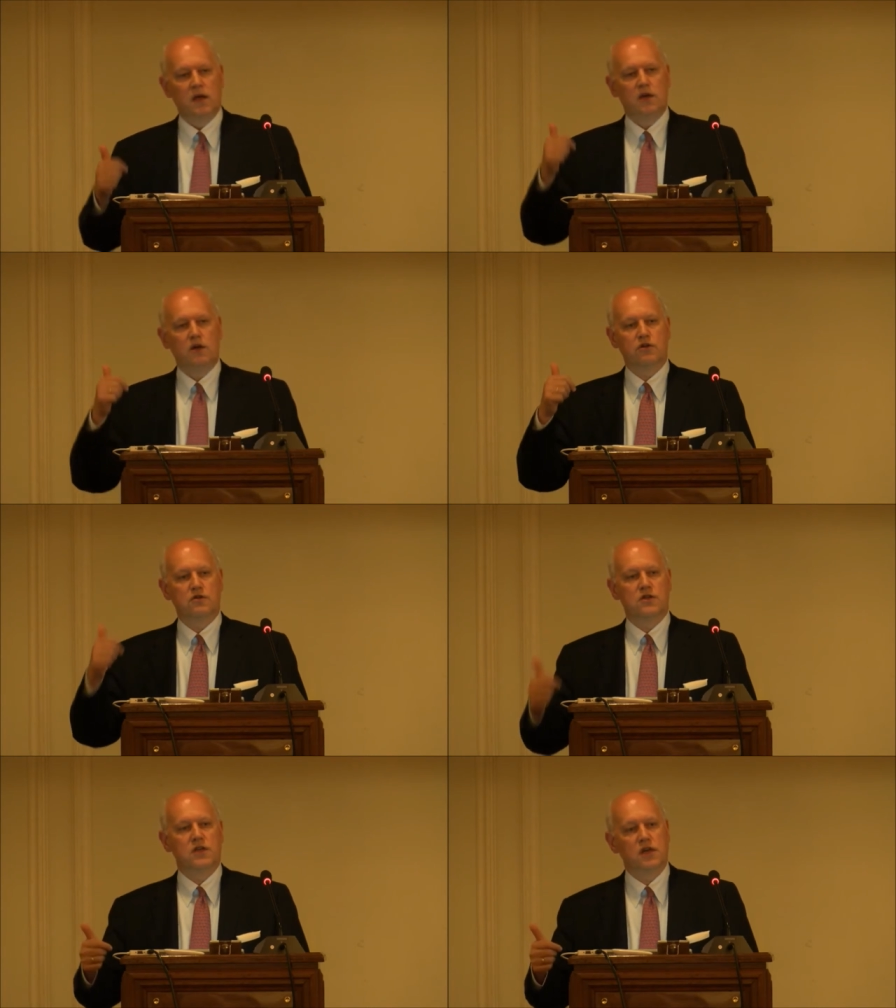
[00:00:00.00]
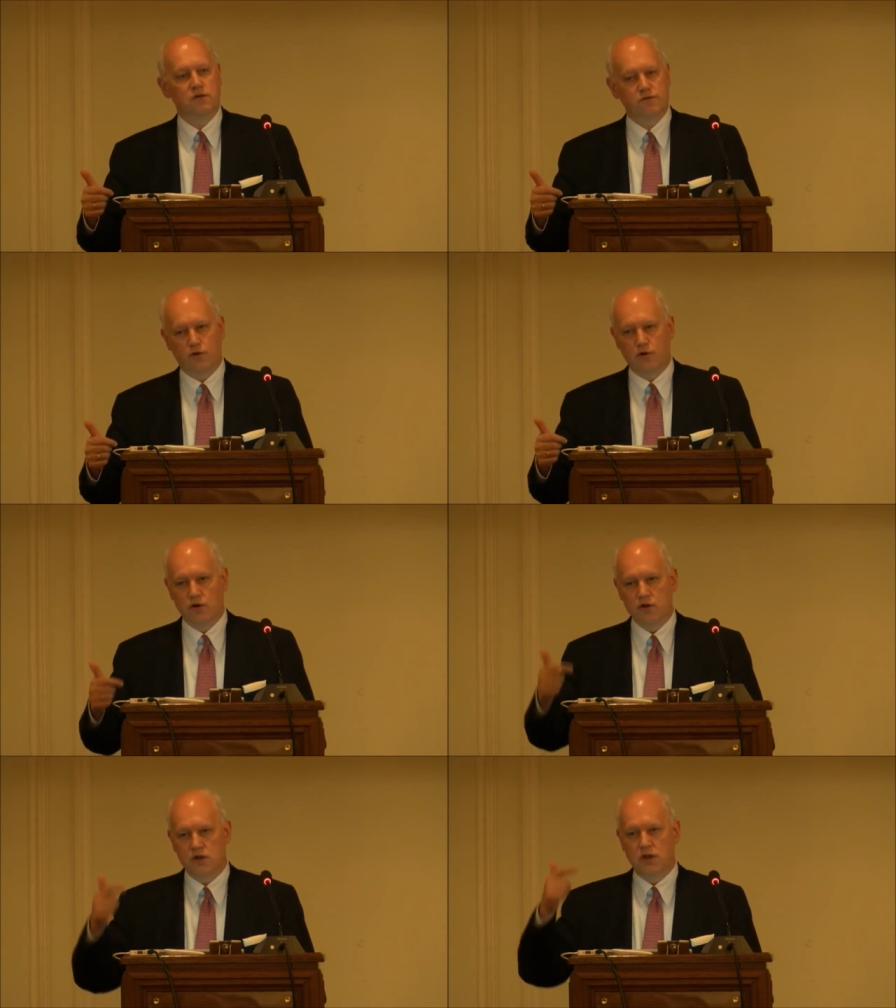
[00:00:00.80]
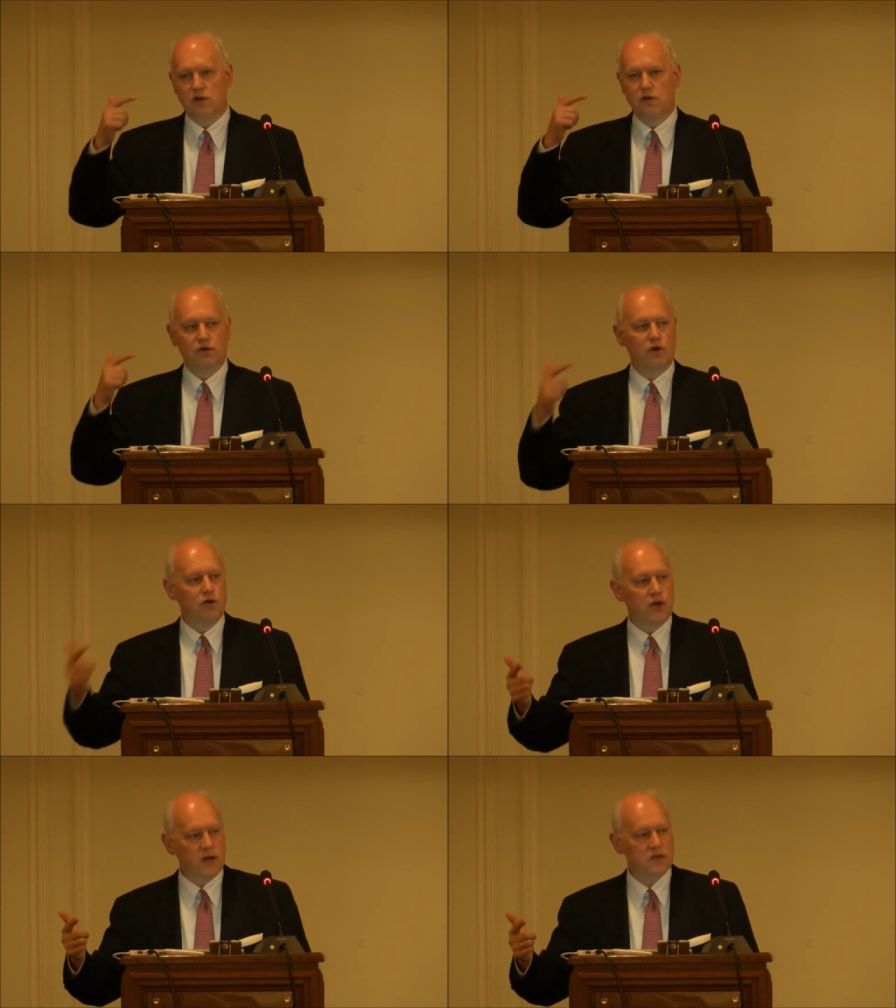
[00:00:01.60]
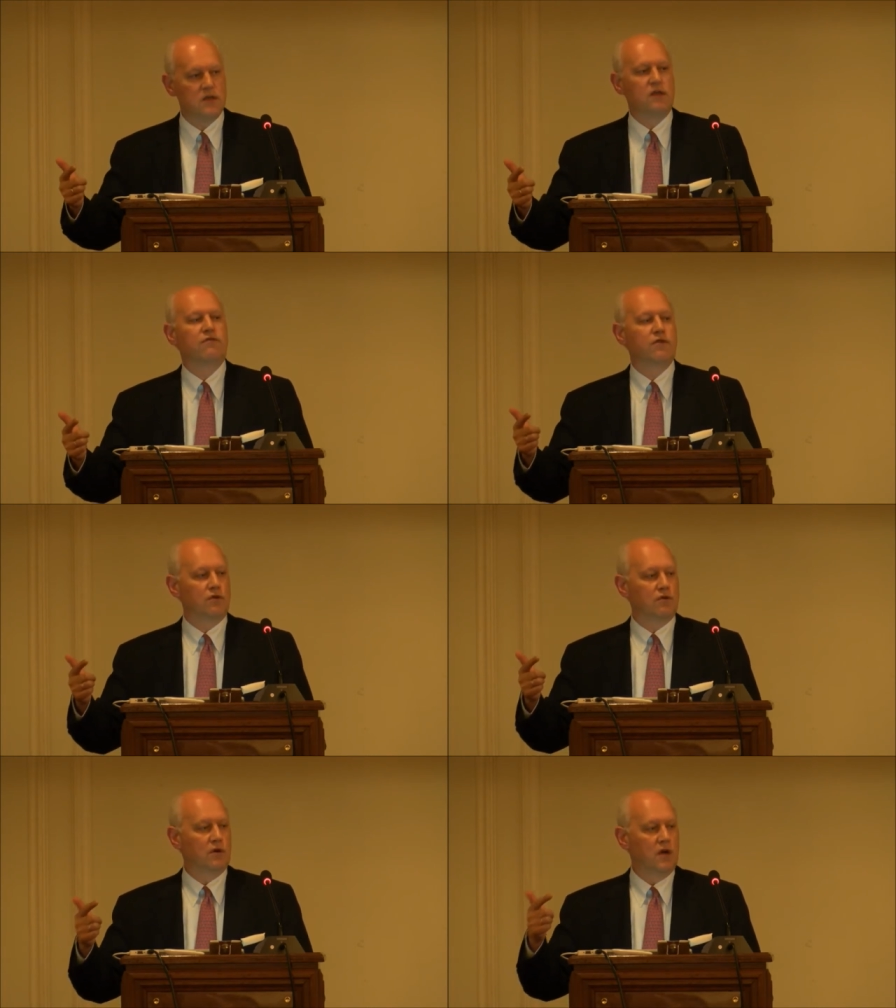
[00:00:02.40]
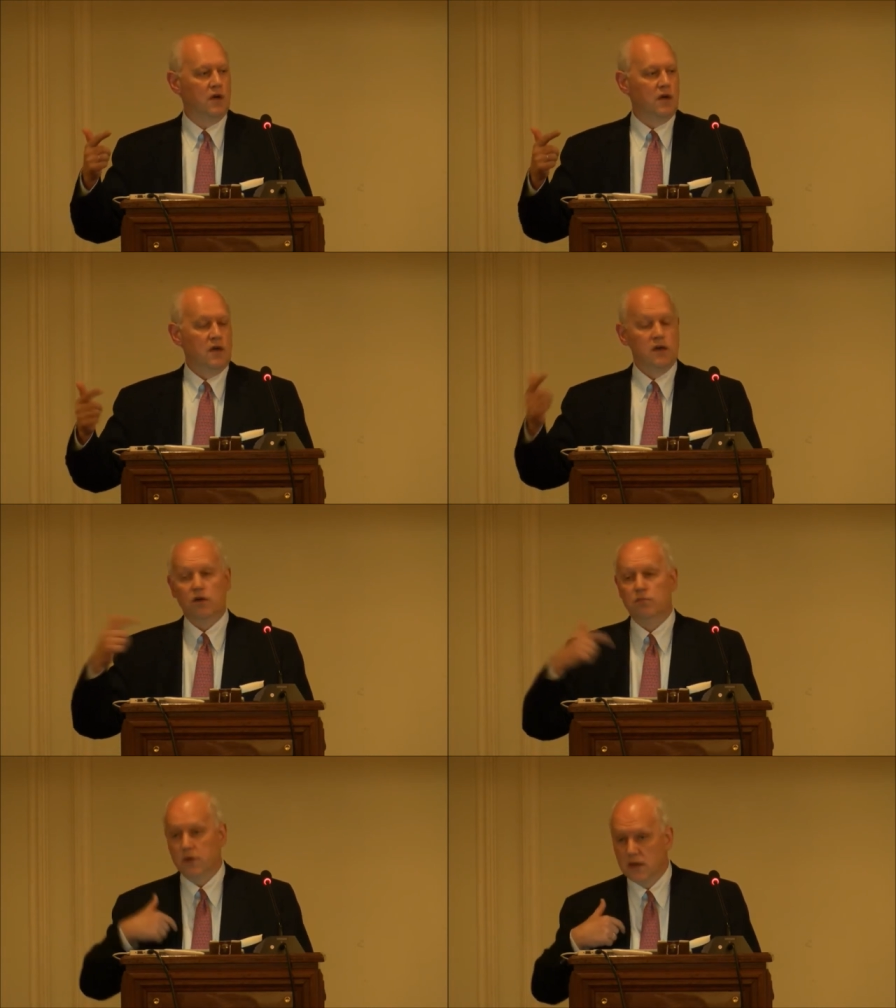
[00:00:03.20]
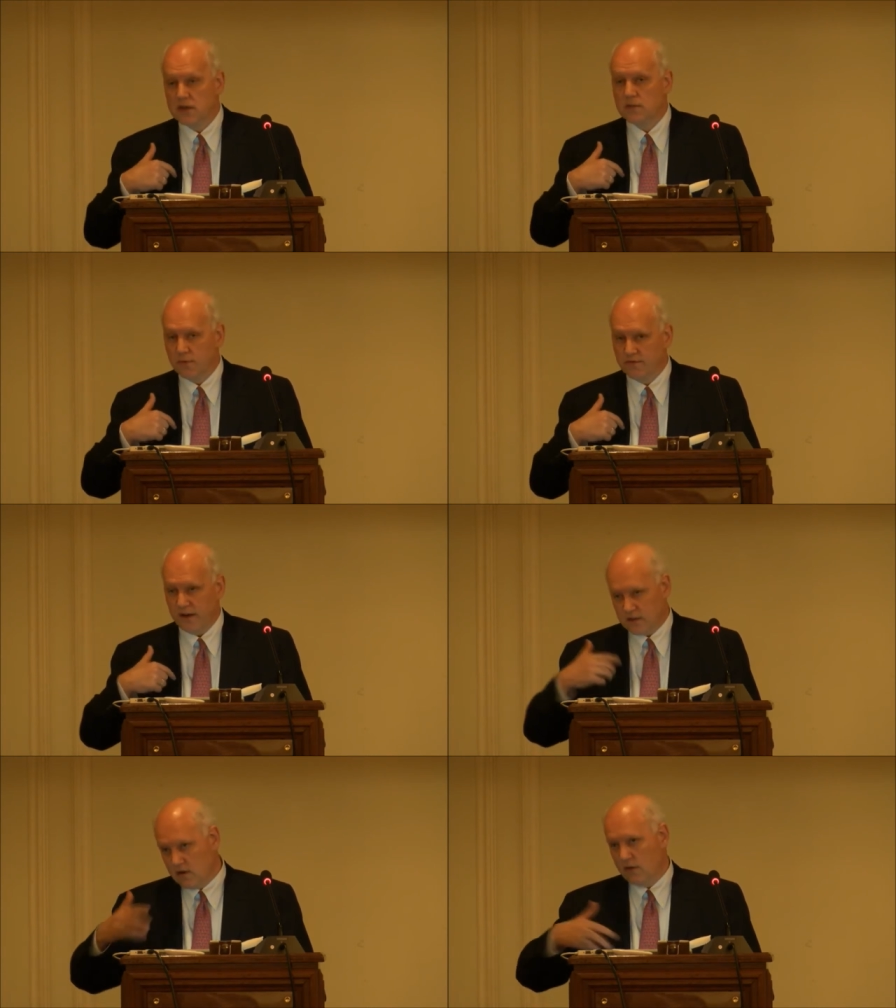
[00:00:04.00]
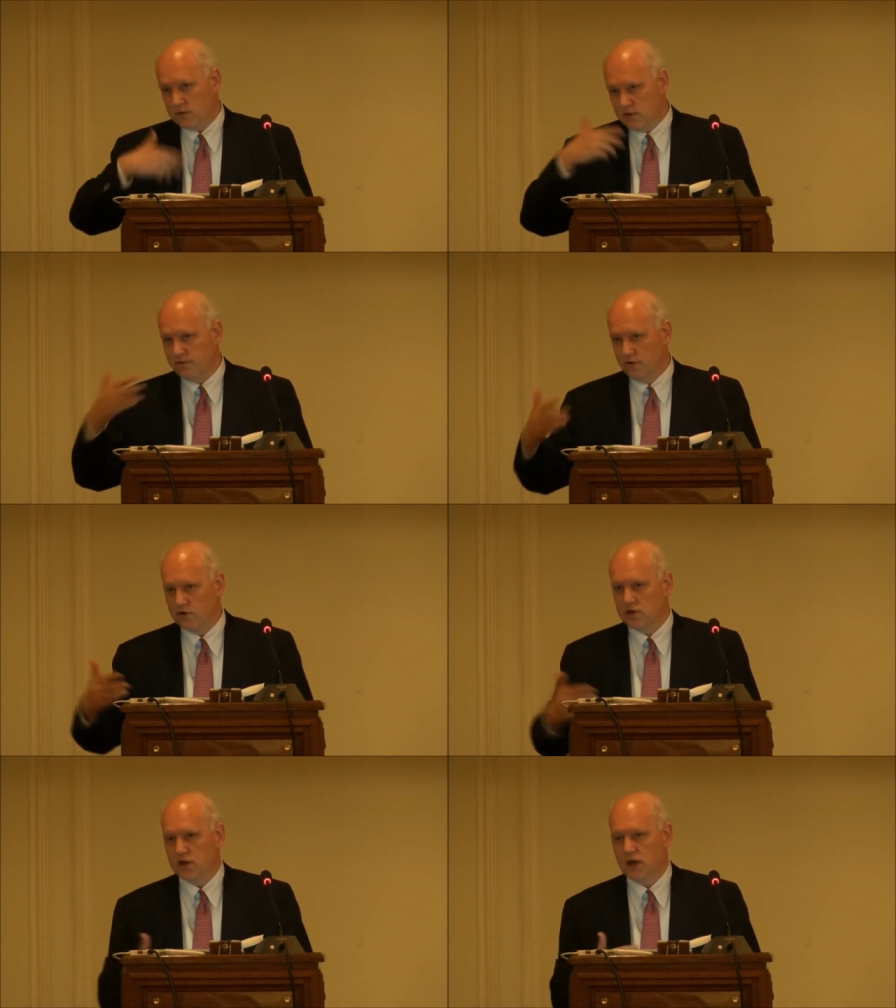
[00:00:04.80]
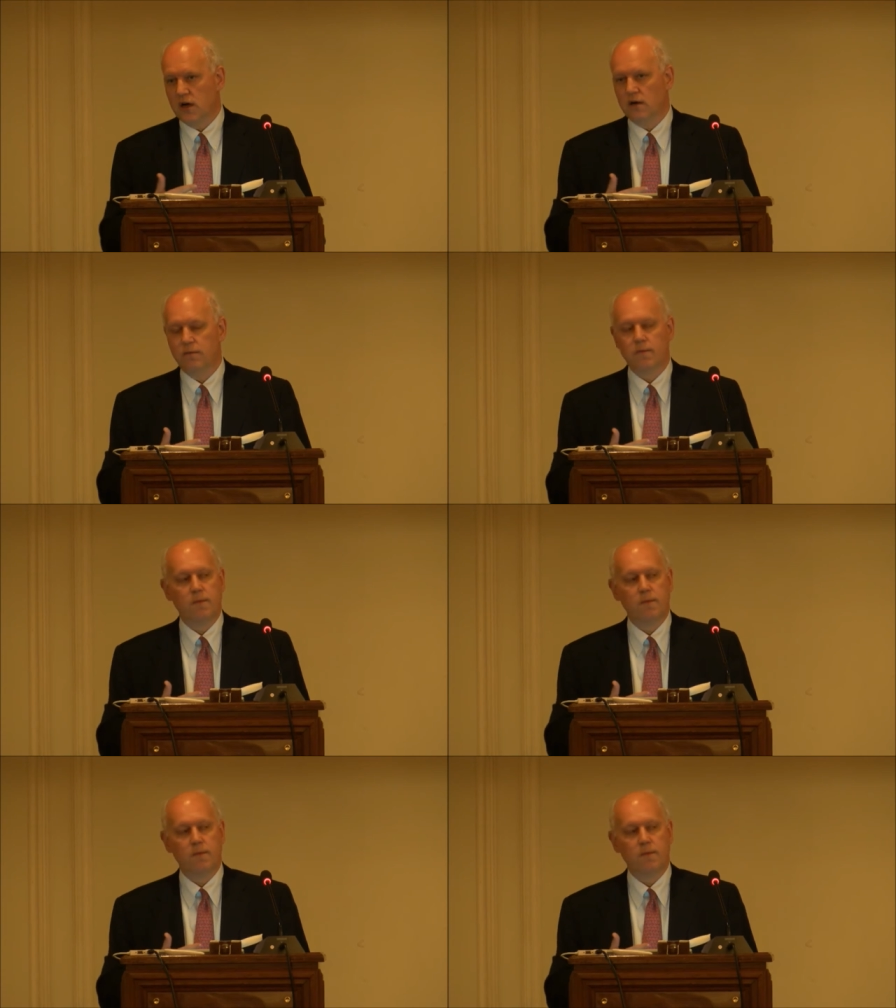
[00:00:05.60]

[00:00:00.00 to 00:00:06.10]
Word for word: he got the CEO of Orange, he got the Nokia CFO, he got me as a professor, I was the first chair.